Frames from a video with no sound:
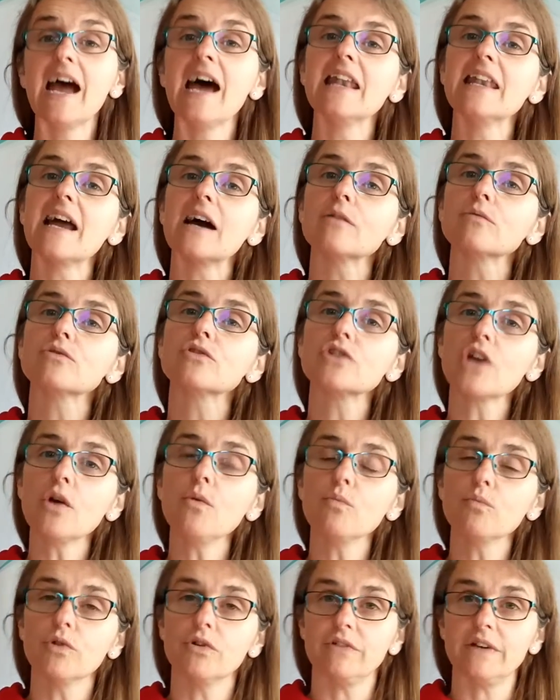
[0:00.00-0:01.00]
Now,
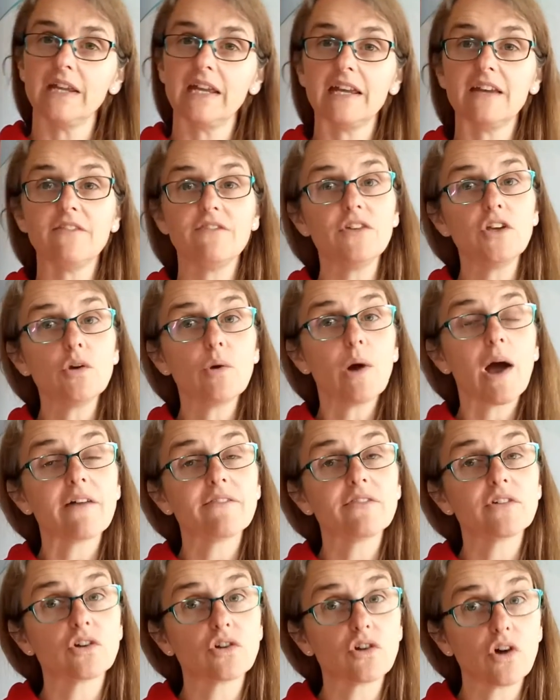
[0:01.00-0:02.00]
don't worry, if you
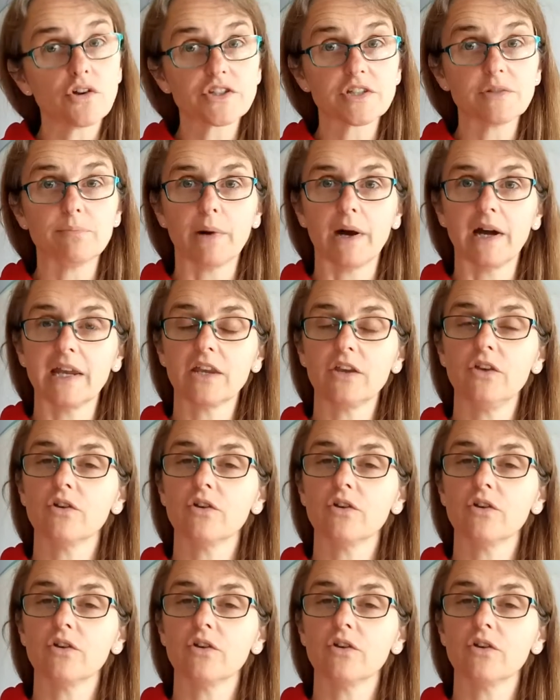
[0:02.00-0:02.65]
haven't got a bike,